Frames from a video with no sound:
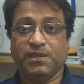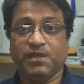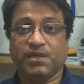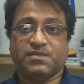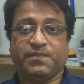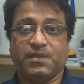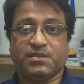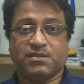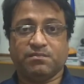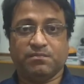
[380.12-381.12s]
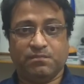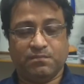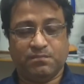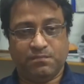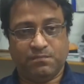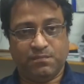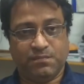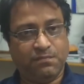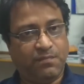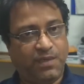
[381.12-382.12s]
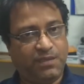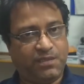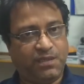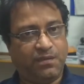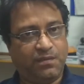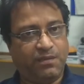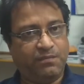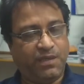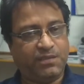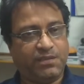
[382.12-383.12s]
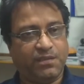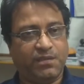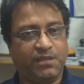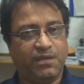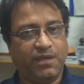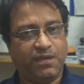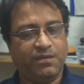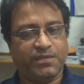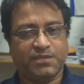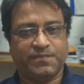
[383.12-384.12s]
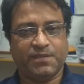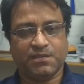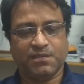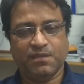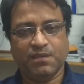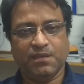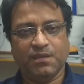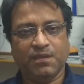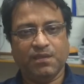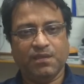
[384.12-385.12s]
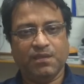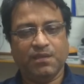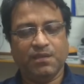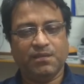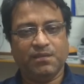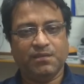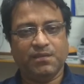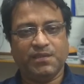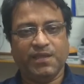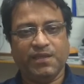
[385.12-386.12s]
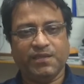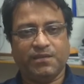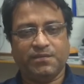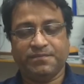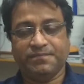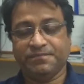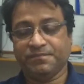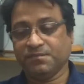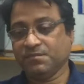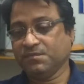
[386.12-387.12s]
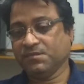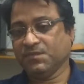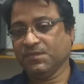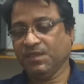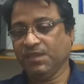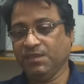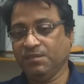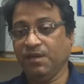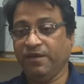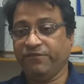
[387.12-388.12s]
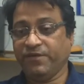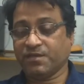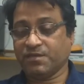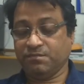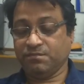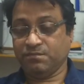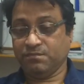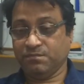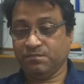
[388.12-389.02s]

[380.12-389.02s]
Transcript: Many experts must tell, they are negative experts. They think that it will affect